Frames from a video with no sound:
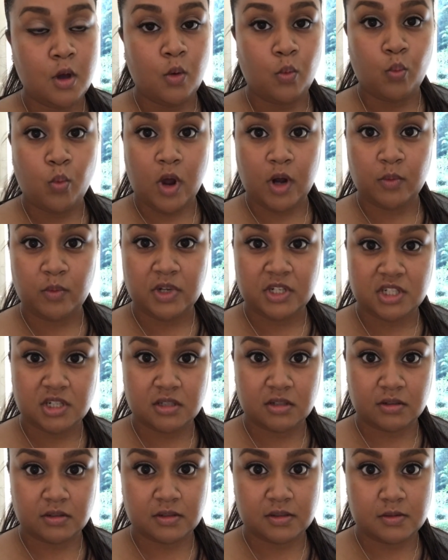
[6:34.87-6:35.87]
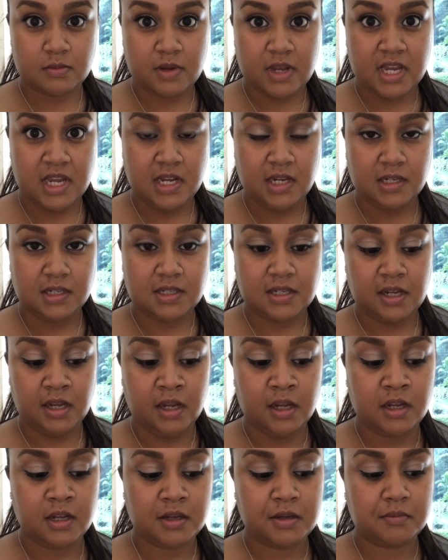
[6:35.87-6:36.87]
one which is ensuite,
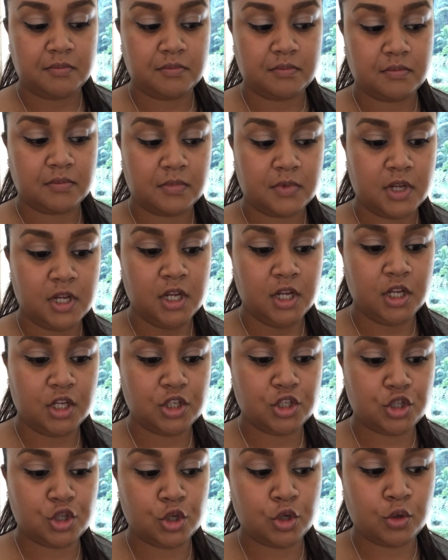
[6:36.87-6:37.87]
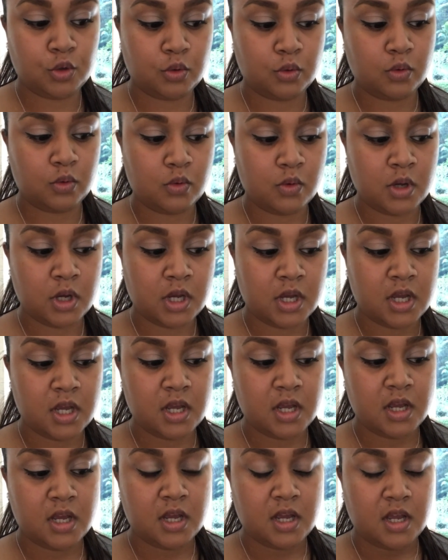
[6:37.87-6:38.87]
two
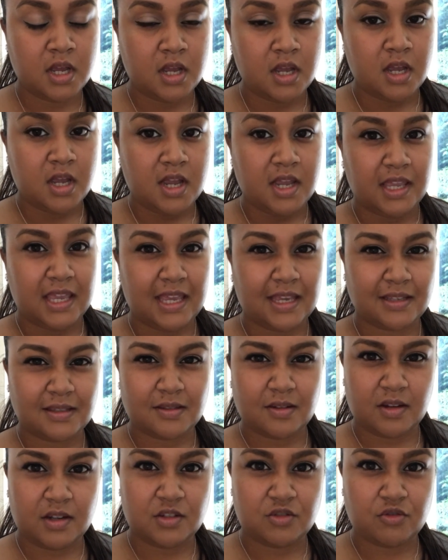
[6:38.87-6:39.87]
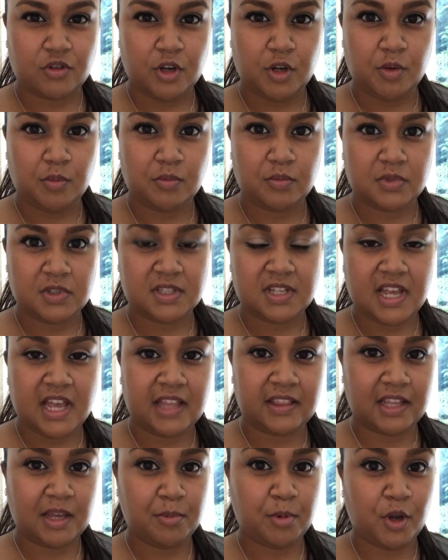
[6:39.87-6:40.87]
king size rooms
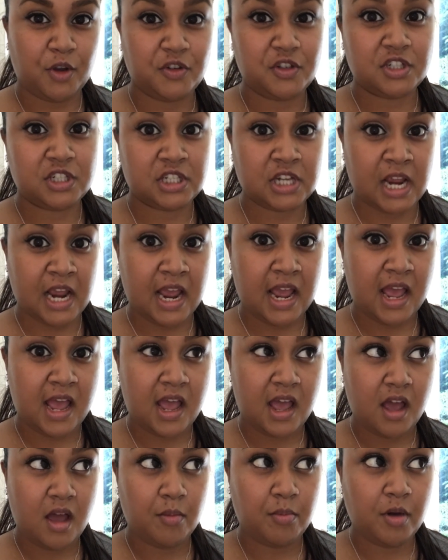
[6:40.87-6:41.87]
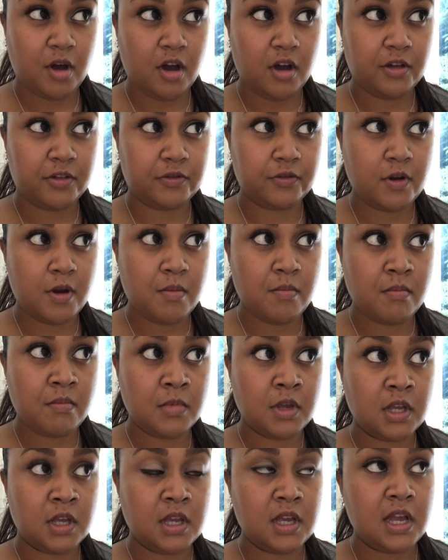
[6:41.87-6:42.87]
and they both share a
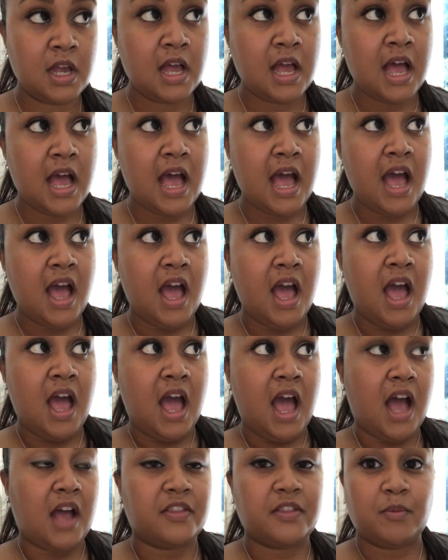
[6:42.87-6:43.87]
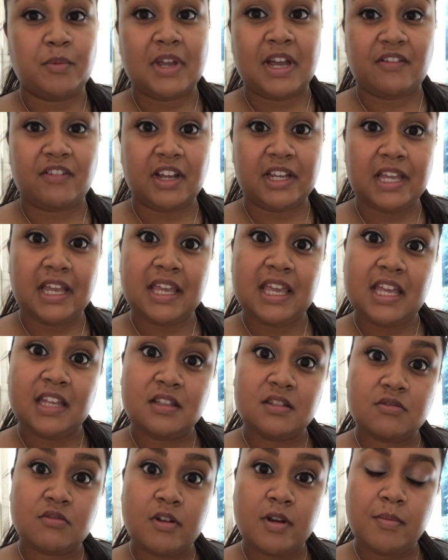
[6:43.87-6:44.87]
bathroom. And then we have like a
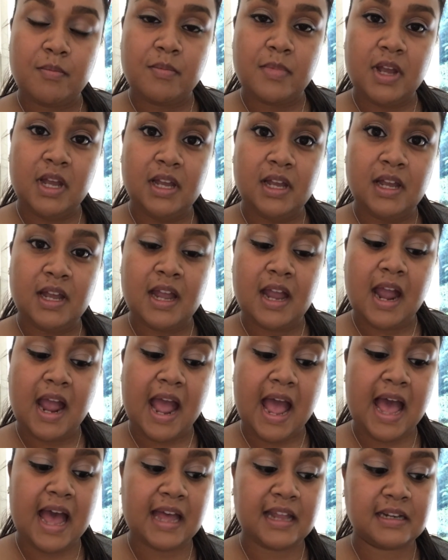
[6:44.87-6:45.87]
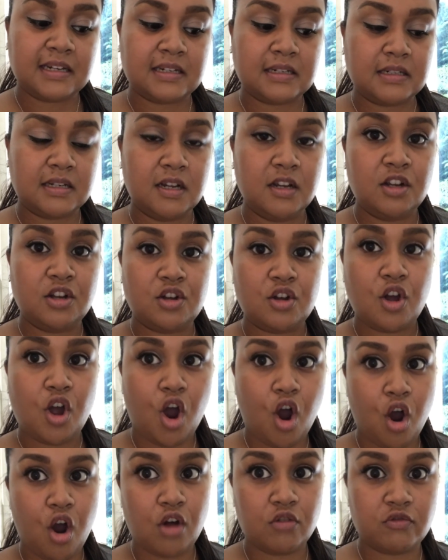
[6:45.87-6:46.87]
kids room and
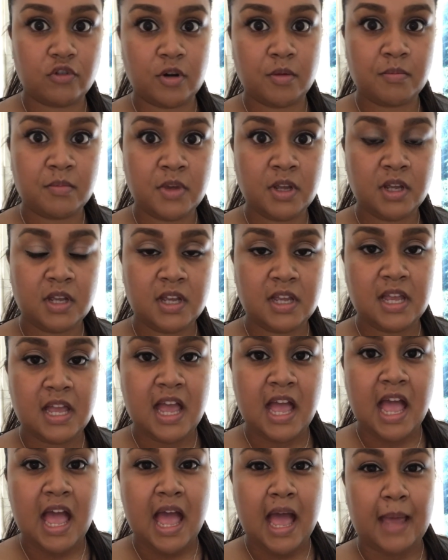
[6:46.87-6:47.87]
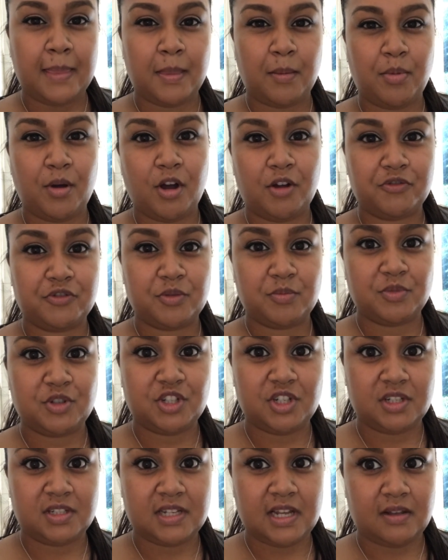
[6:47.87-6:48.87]
our room and the bathroom's
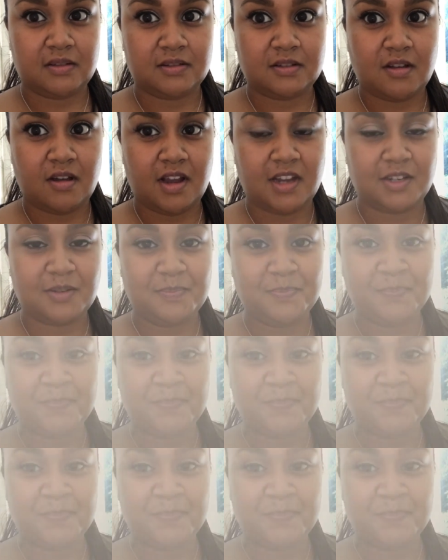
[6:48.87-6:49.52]
just outside.